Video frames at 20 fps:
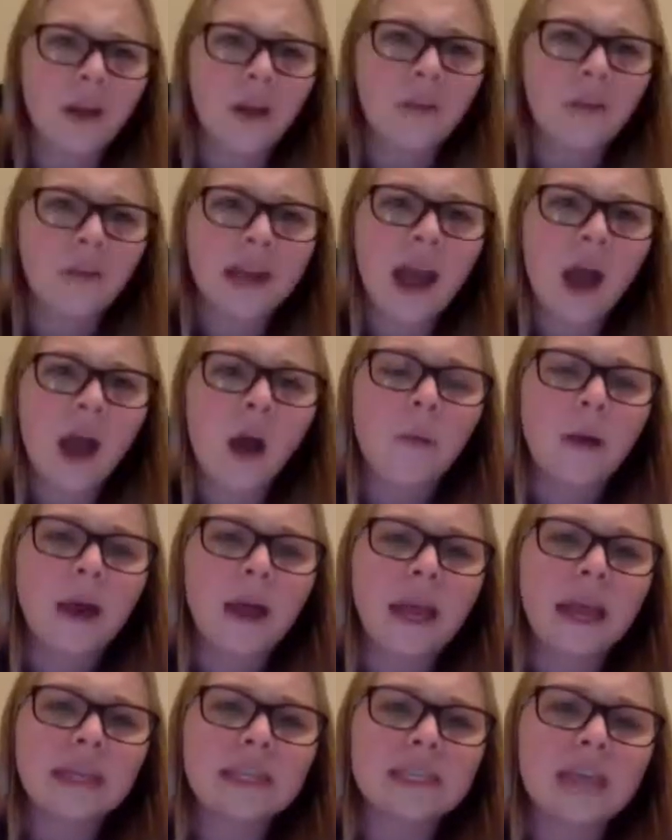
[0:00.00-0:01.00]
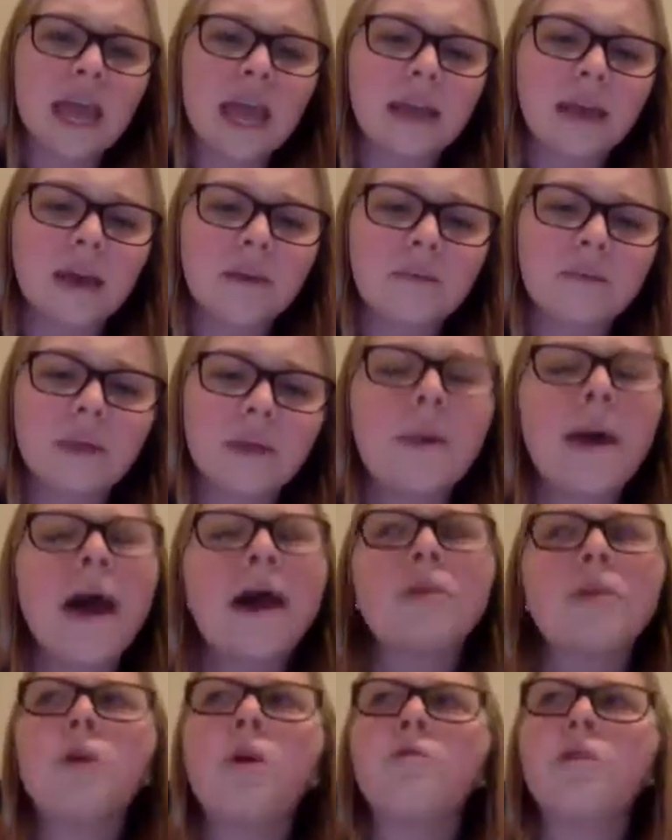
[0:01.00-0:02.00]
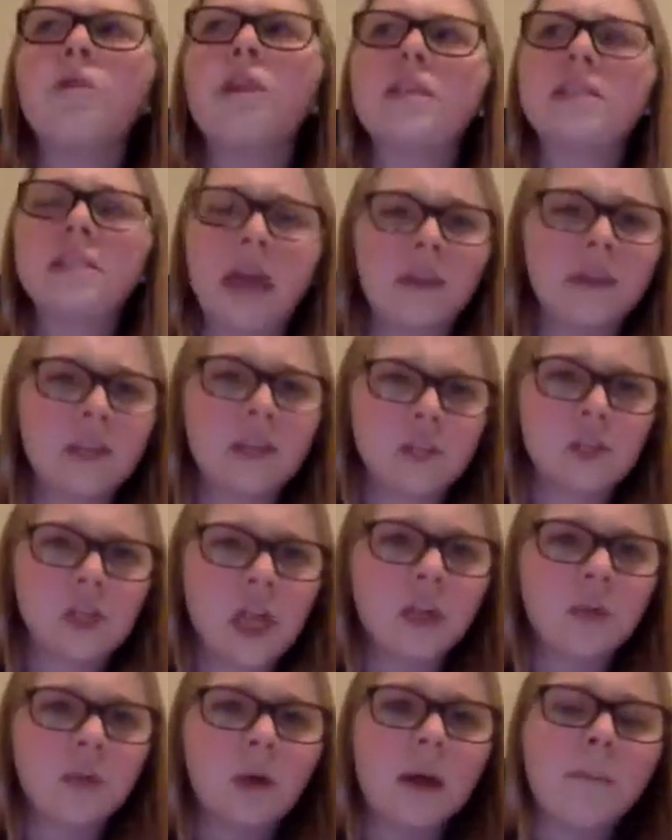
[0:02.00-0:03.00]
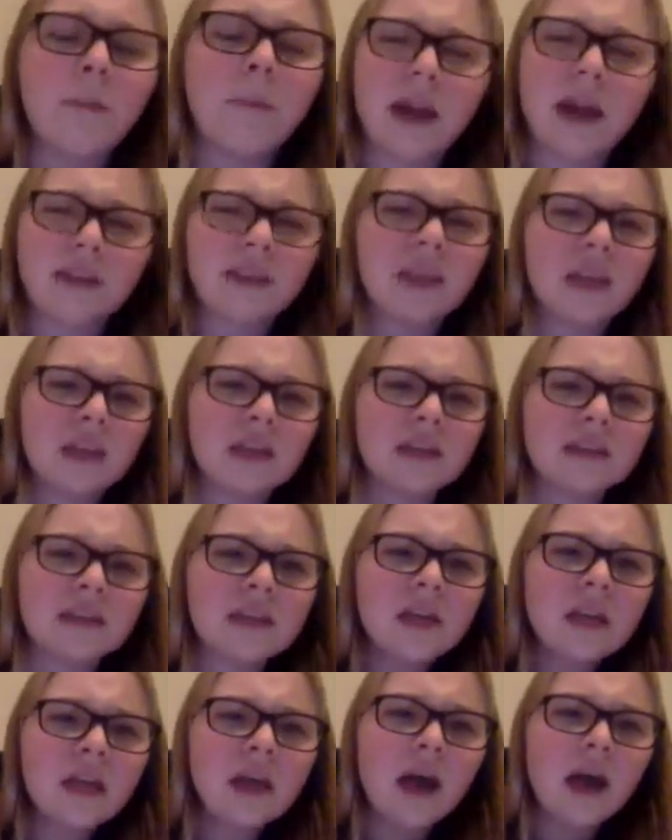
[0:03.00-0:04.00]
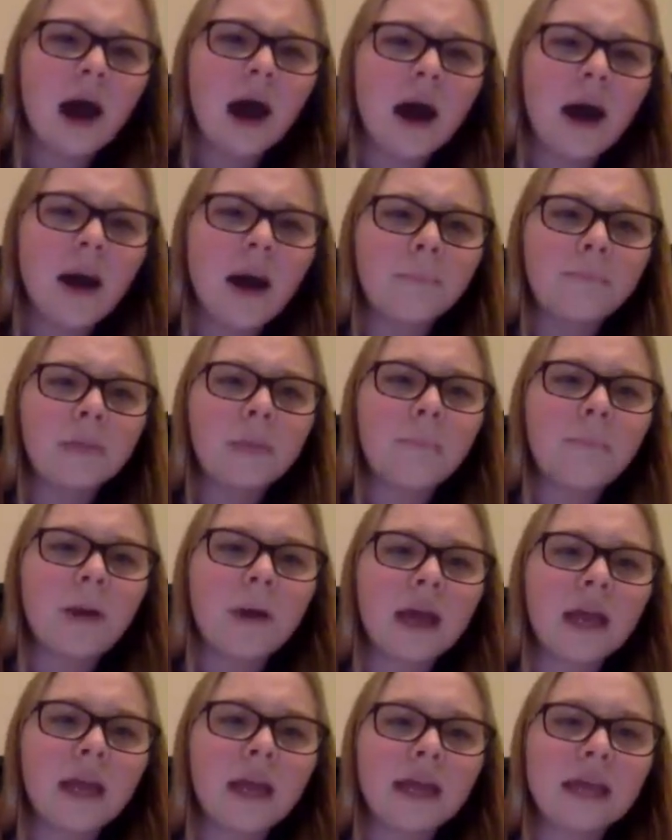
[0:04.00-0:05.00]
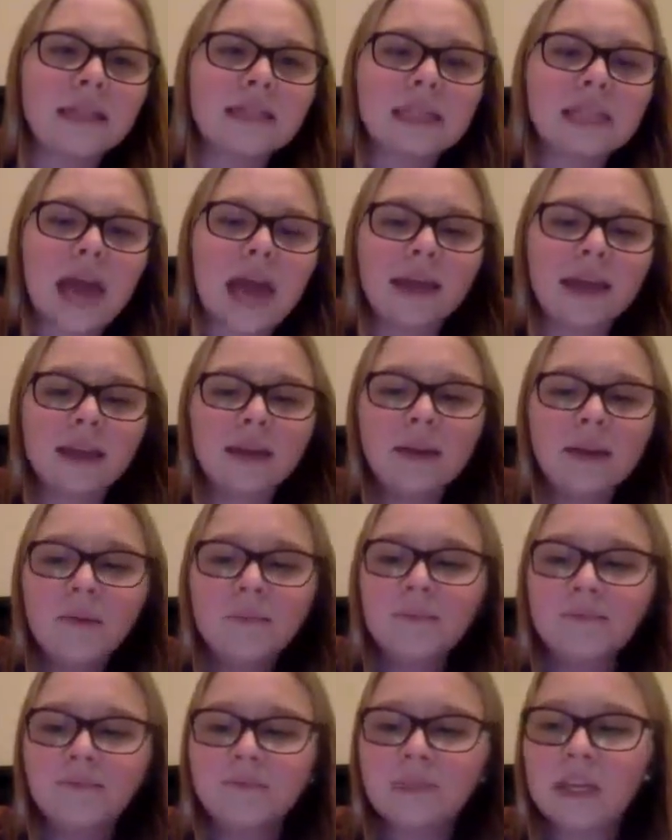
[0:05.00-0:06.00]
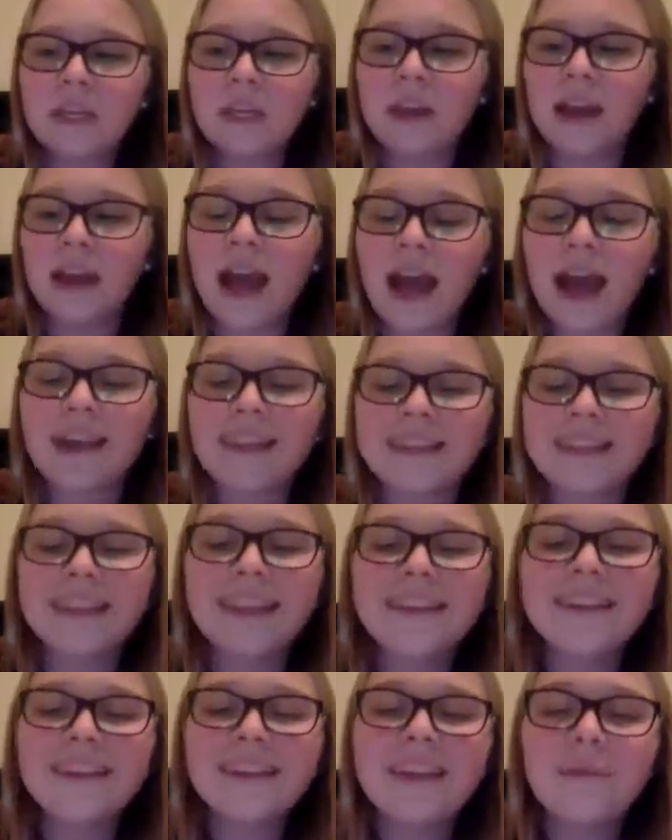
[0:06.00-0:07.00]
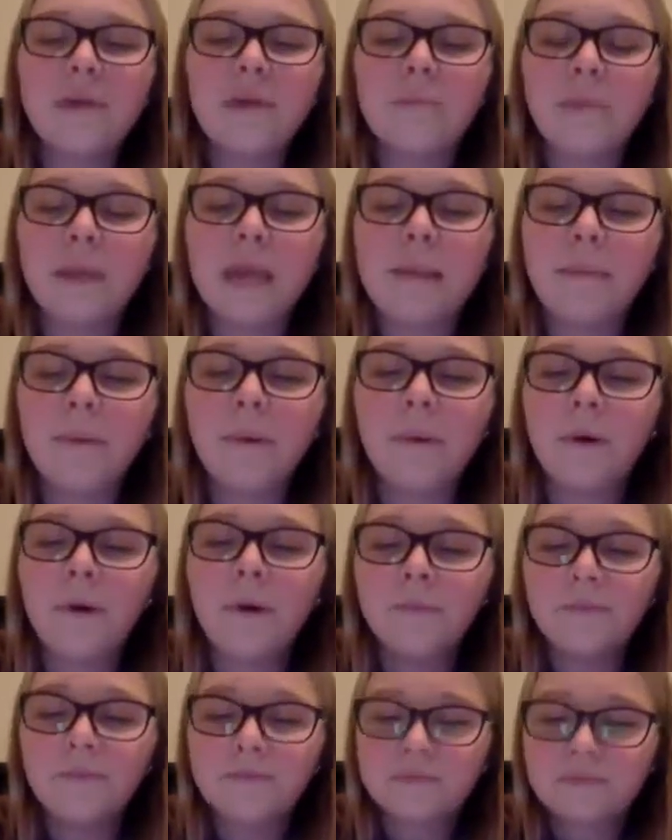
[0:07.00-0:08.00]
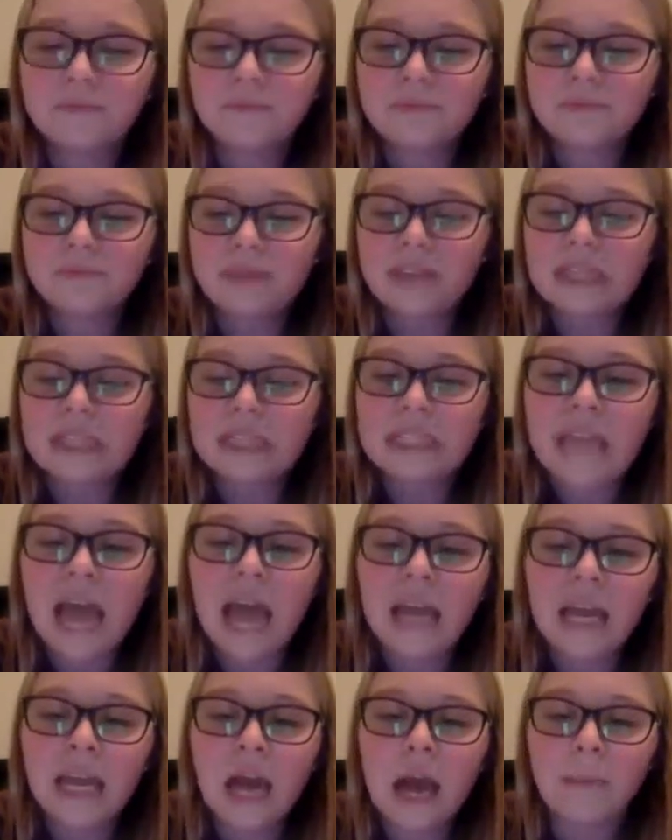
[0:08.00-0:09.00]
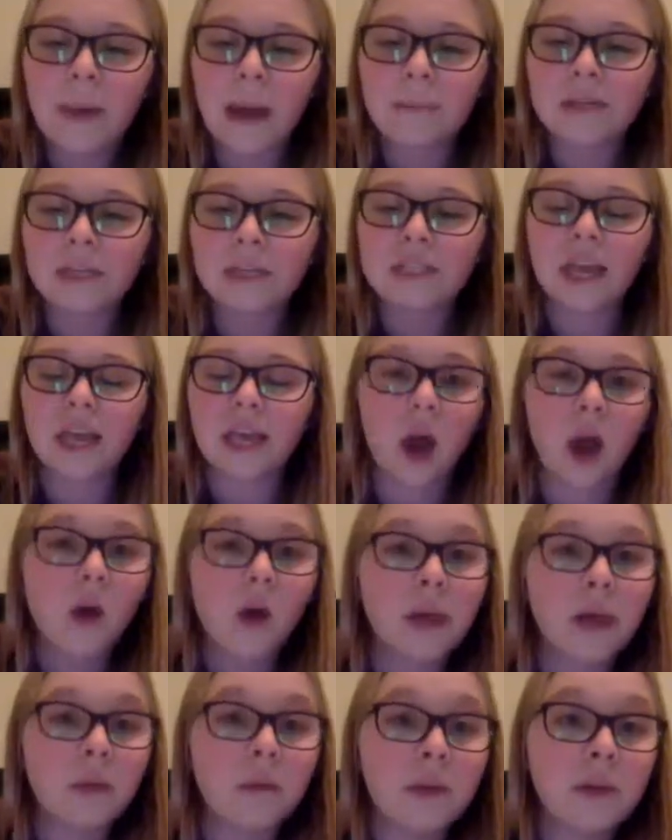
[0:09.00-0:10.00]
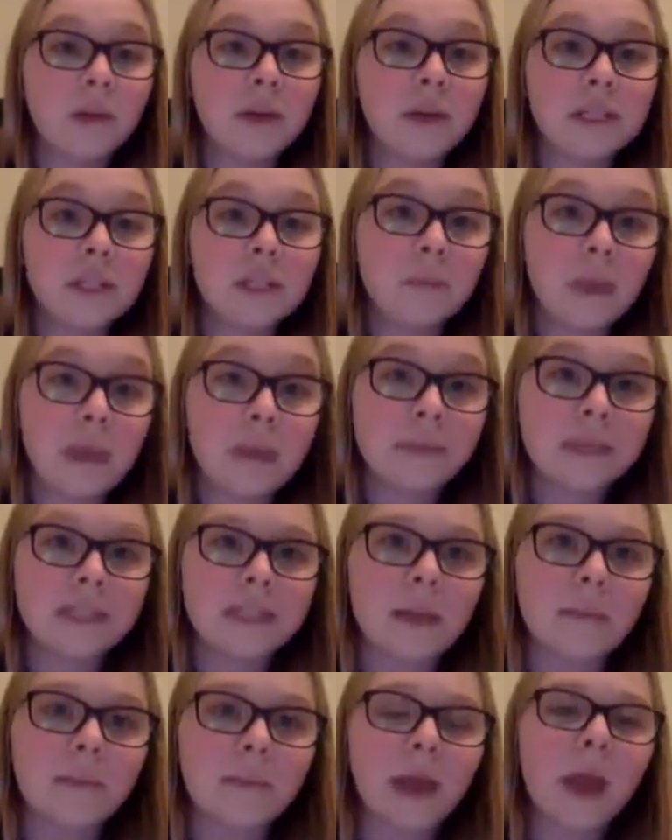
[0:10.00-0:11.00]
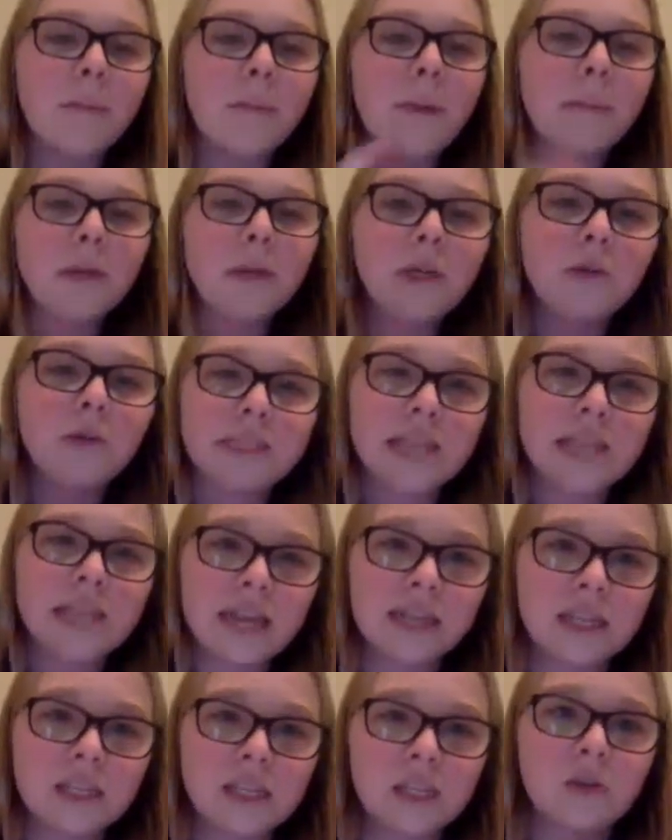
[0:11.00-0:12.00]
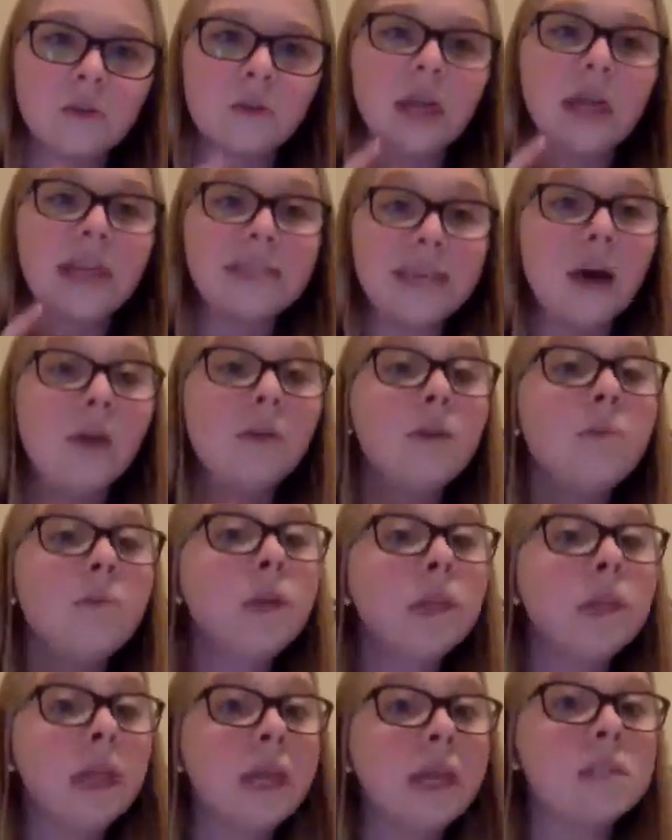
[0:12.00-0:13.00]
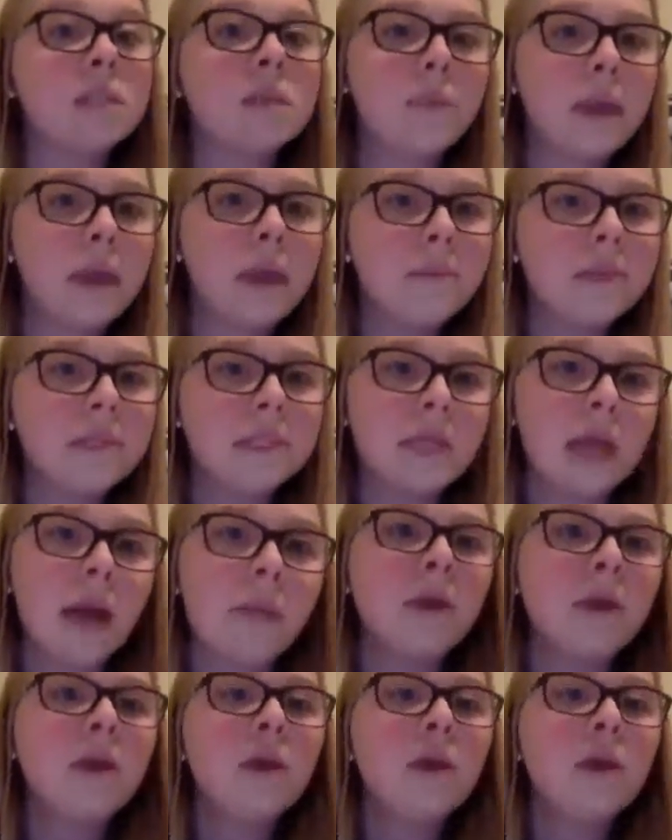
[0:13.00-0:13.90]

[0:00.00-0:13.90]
right now, but it's like, I don't know if it is now that it's January, but I think it is. But it's like, literally when people sign up, I'm just like, oh, like when you get to the payment step, like I remember you saying this and you were like, tell them when they get to the payment step,